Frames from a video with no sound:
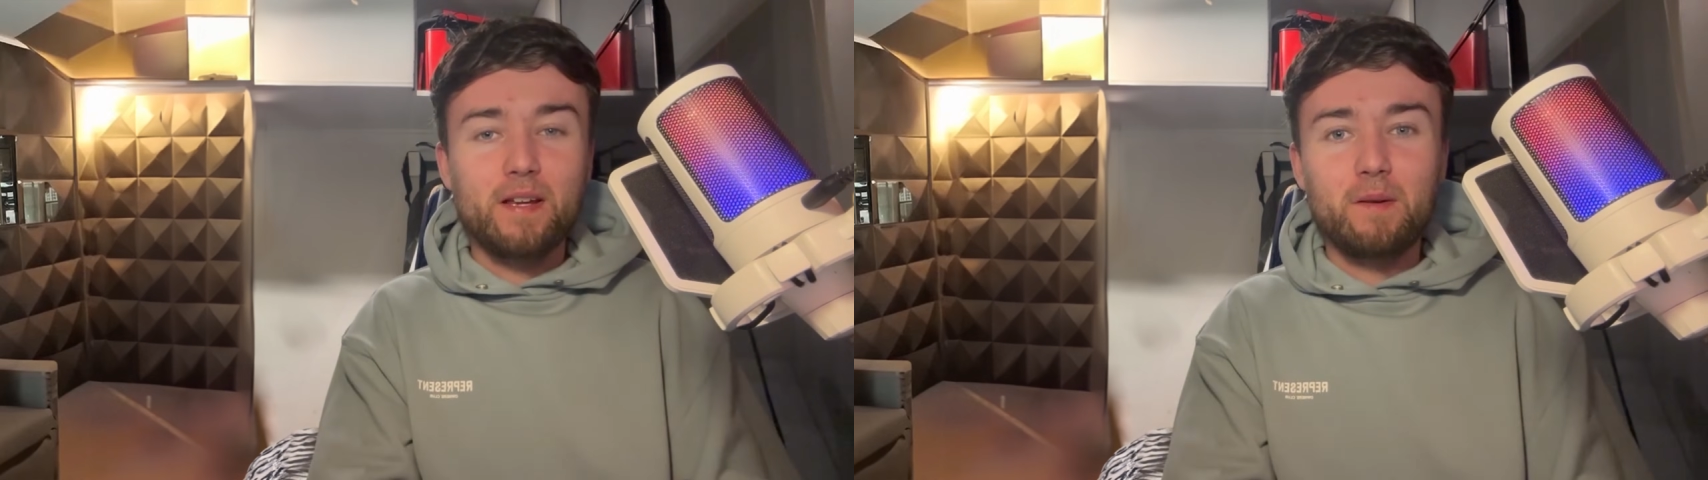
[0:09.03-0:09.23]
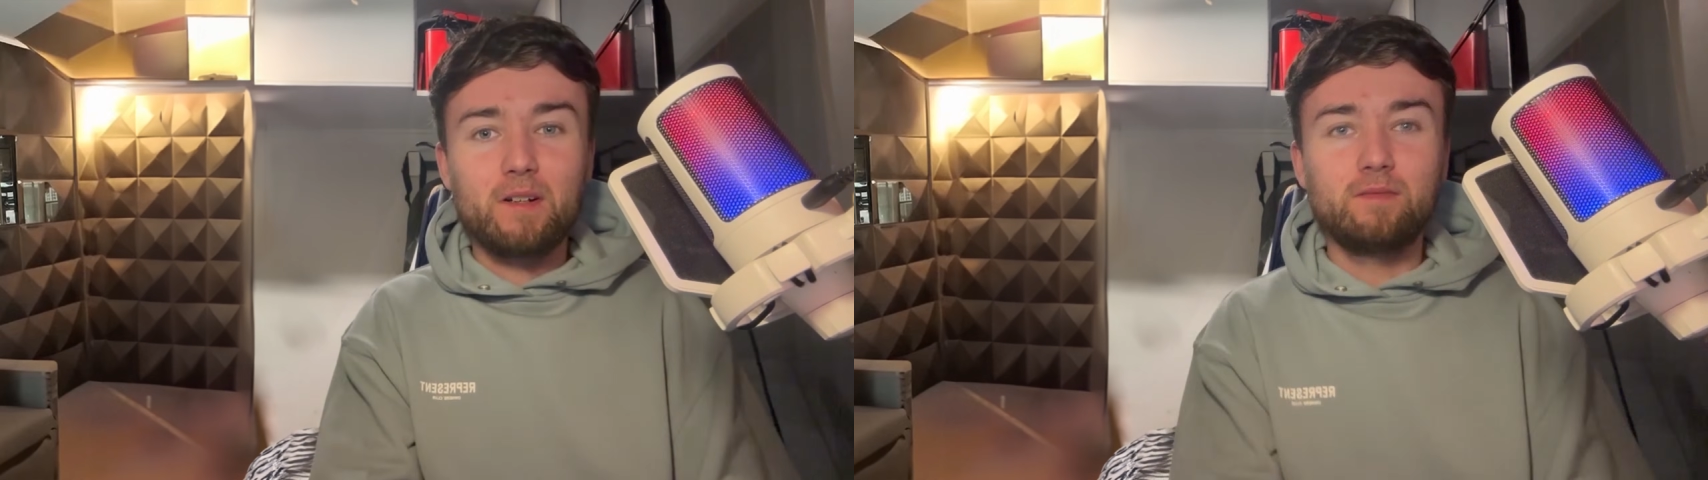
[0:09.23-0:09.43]

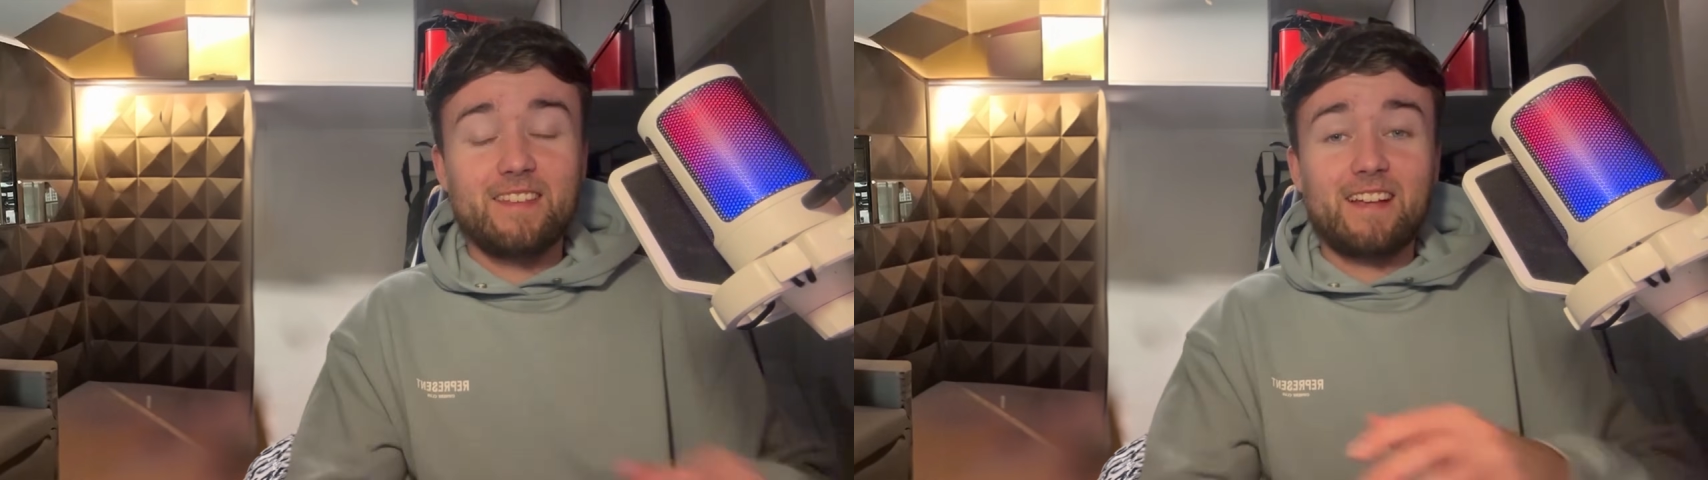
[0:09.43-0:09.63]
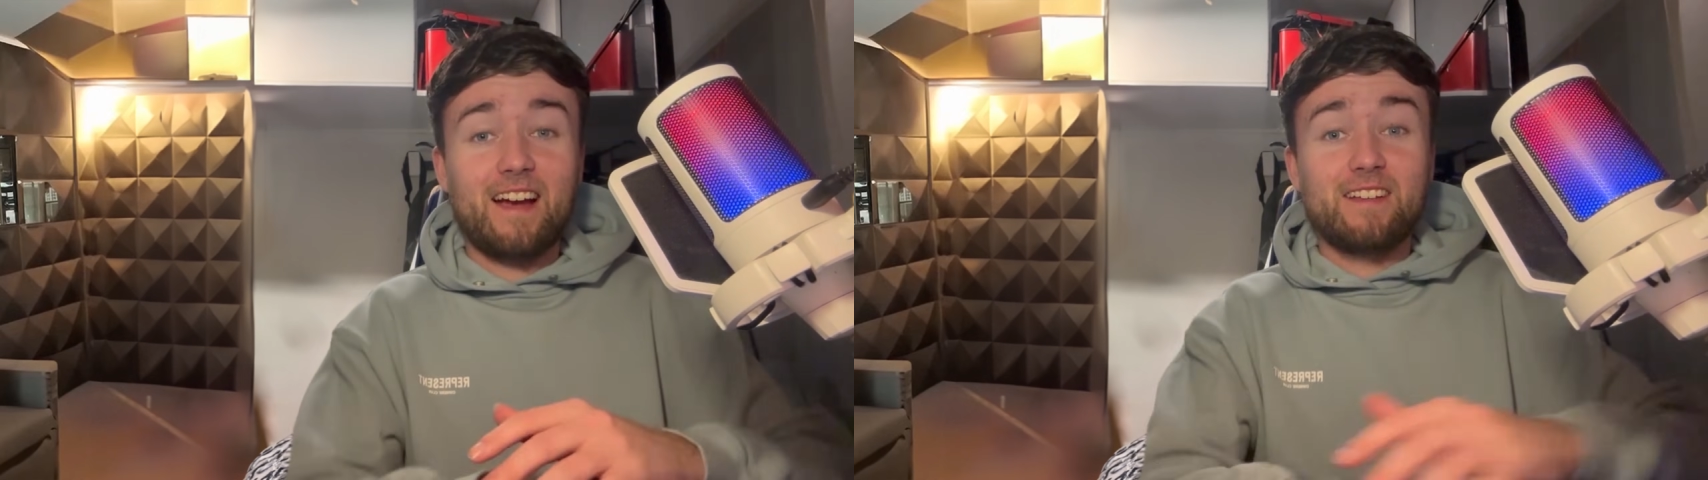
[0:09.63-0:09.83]
anymore.
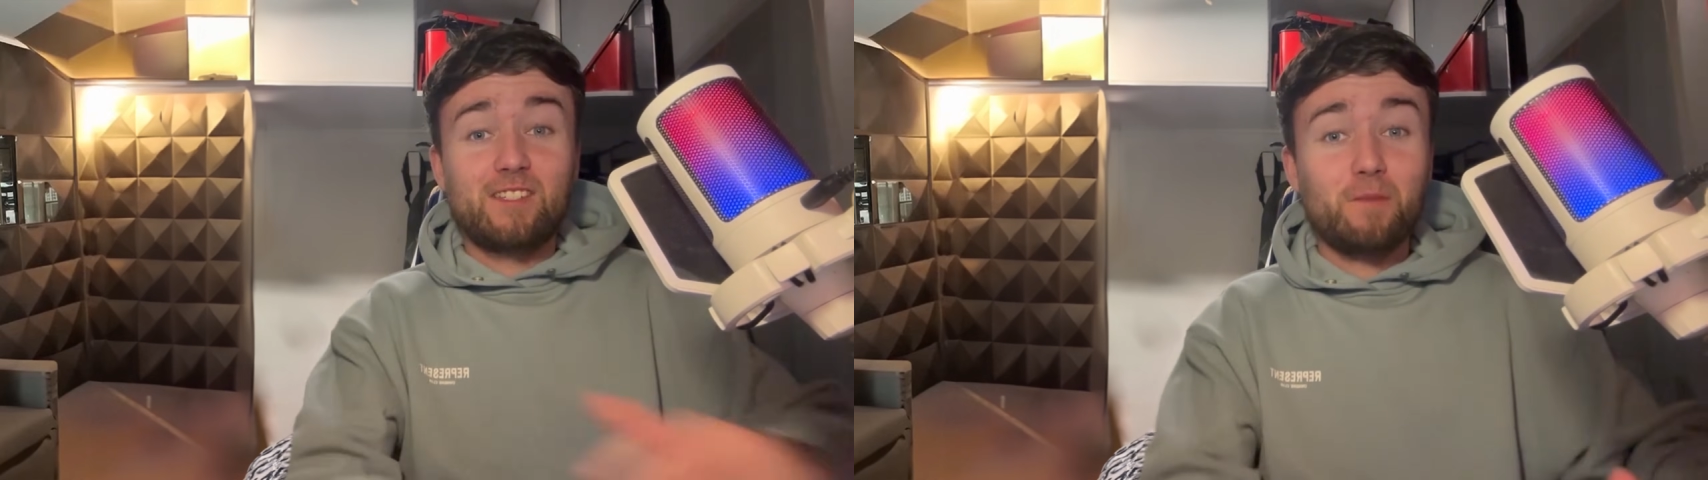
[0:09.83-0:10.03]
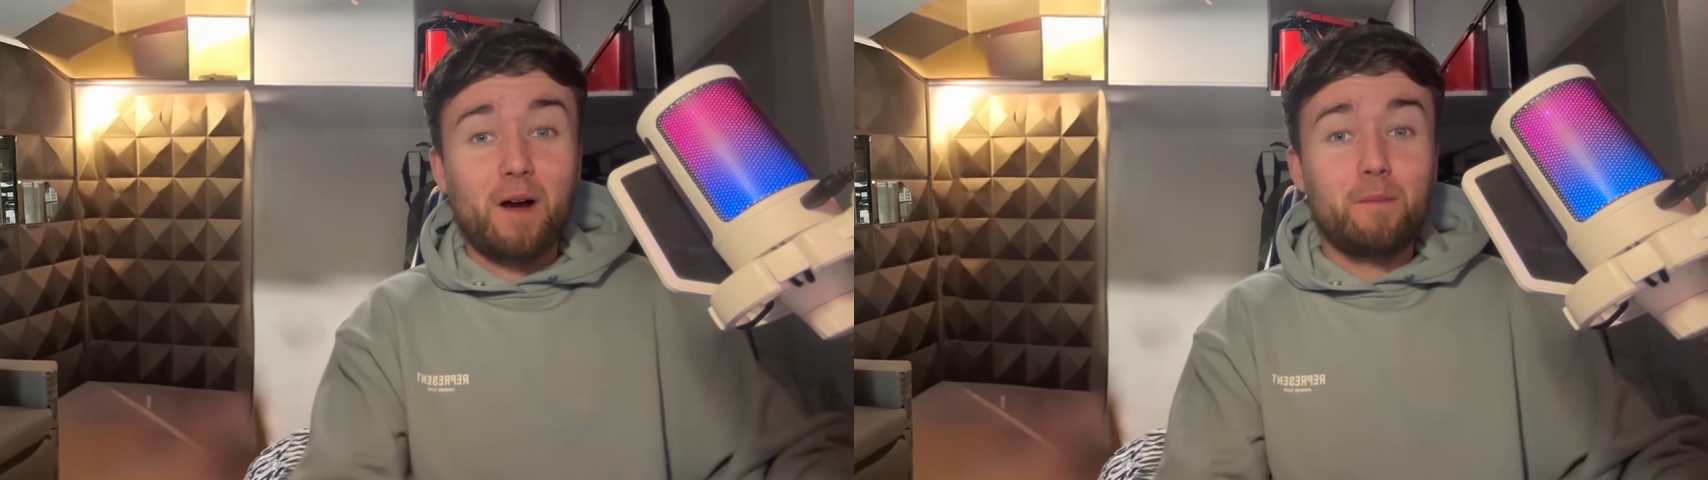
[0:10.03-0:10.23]
This guy has
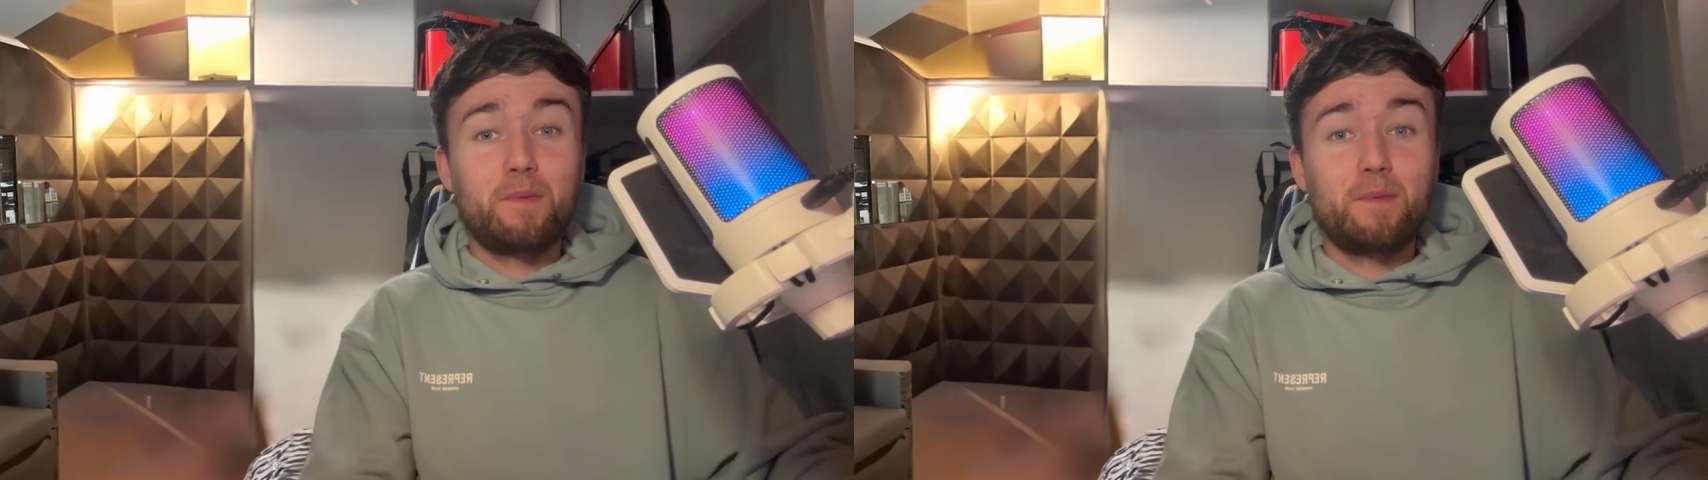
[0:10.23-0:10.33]
somehow